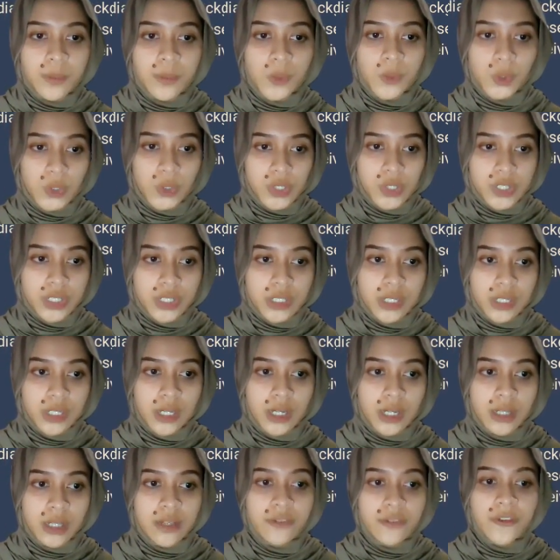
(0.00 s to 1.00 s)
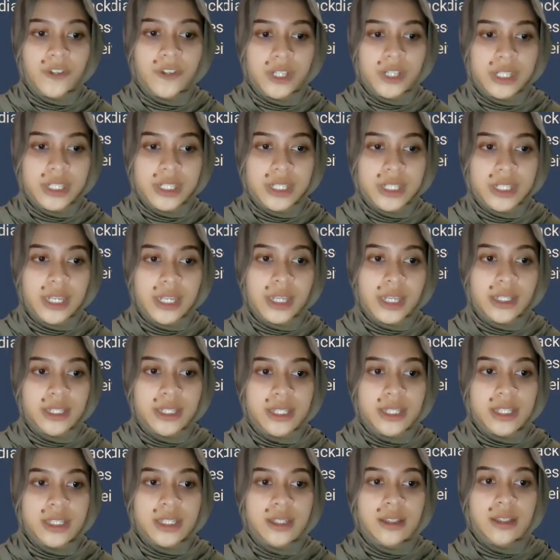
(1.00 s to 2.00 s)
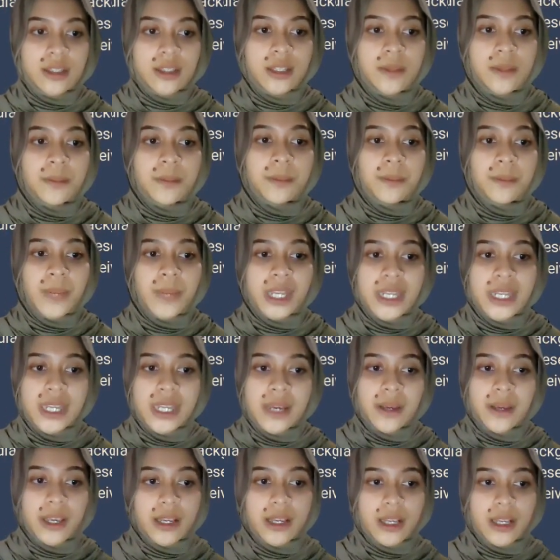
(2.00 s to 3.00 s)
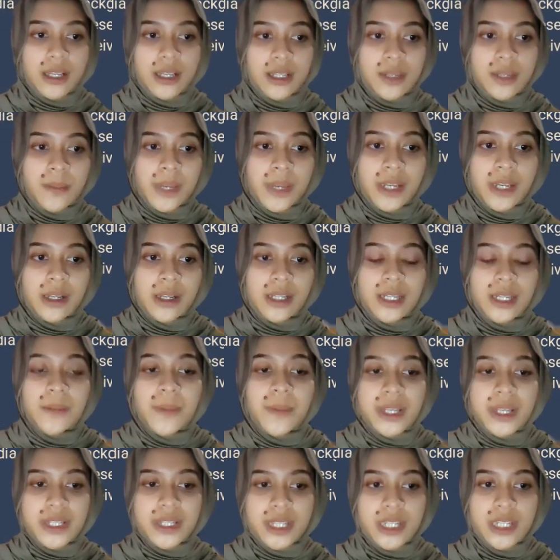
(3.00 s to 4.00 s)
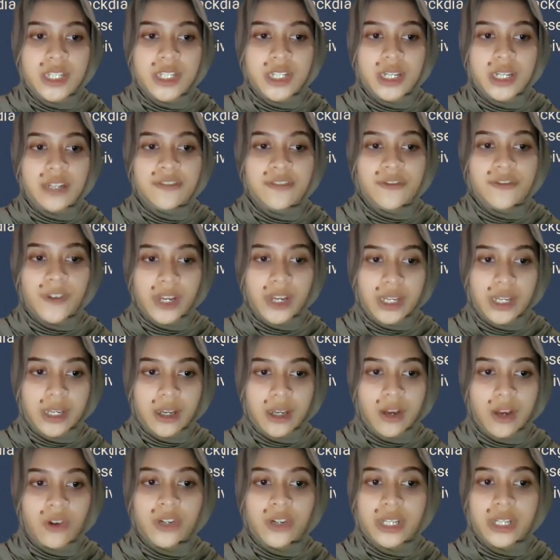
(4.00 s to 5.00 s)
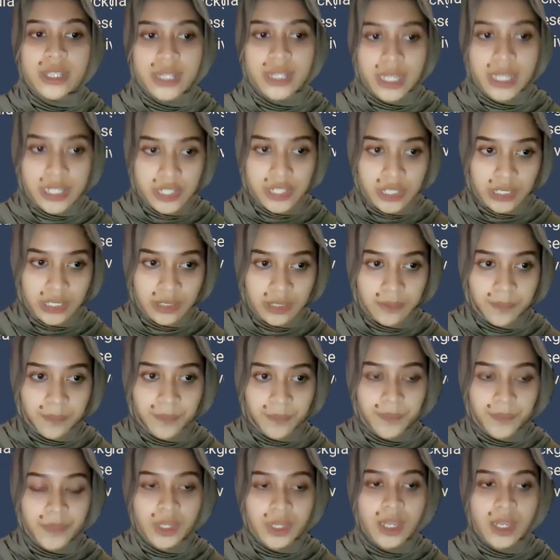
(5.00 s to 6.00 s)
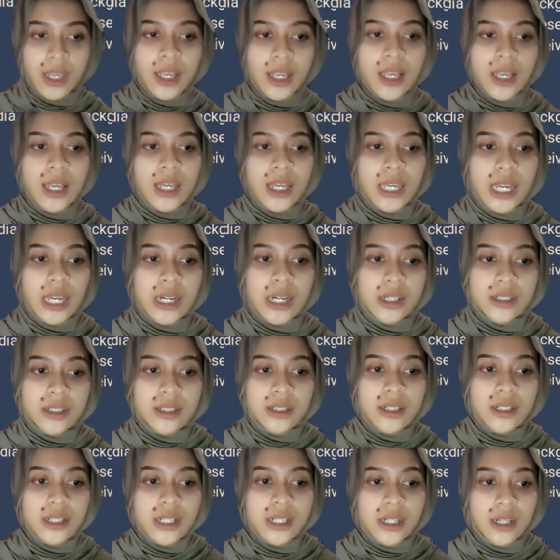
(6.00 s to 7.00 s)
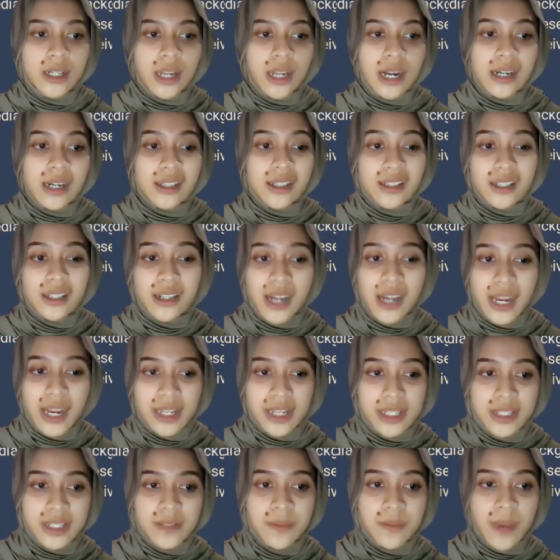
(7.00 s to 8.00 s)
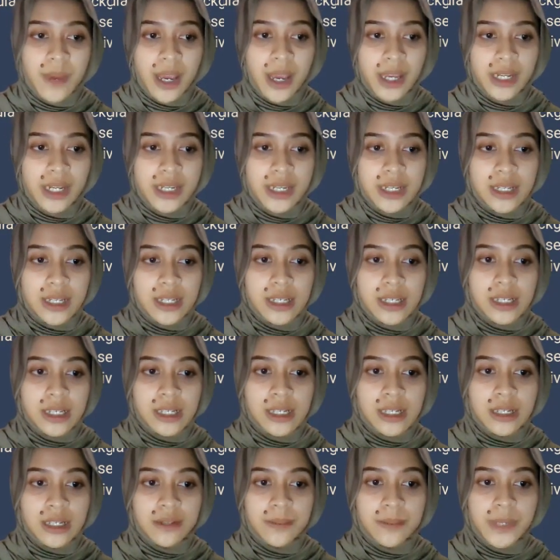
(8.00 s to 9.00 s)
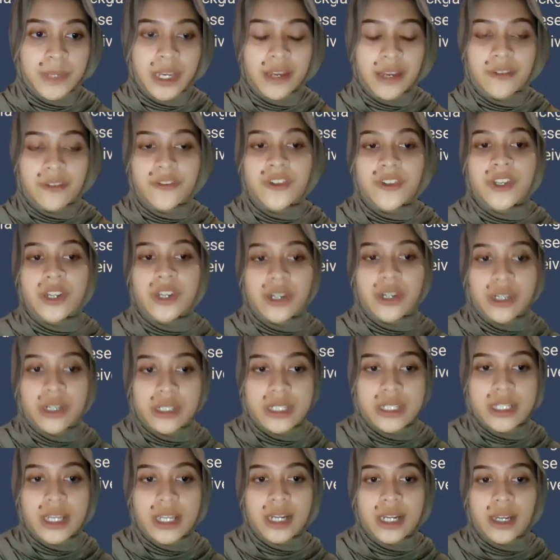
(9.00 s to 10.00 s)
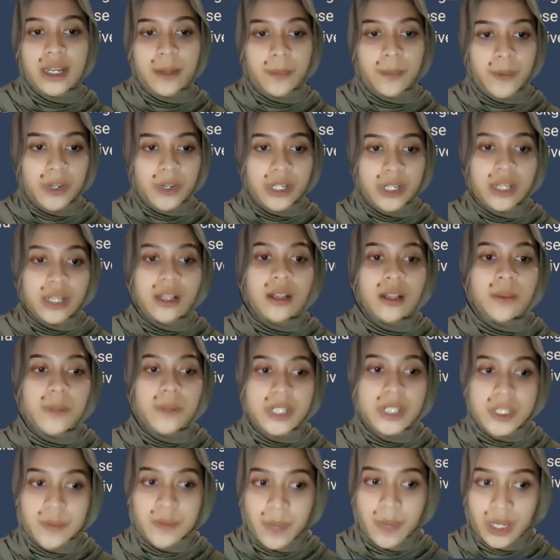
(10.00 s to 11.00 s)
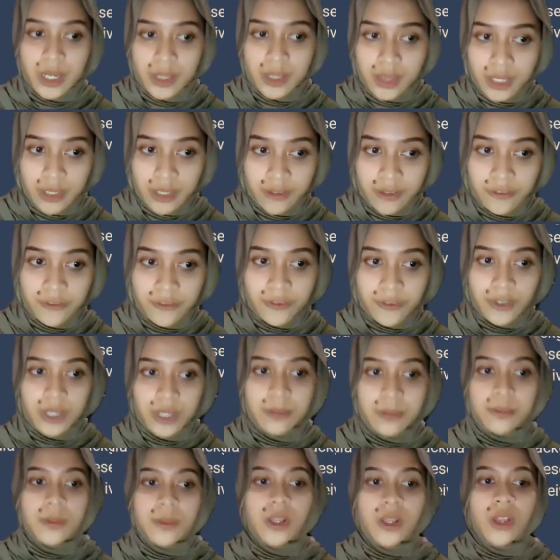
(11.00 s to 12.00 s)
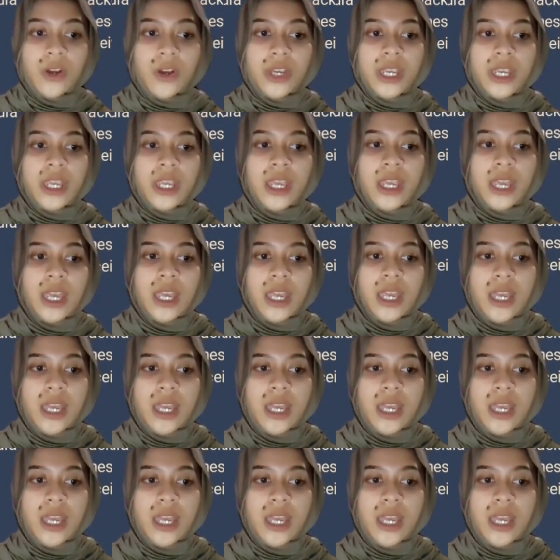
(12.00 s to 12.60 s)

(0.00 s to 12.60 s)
approach. The first is the media, the message effect orientation, characterized by the behaviors and empirical perspective, employ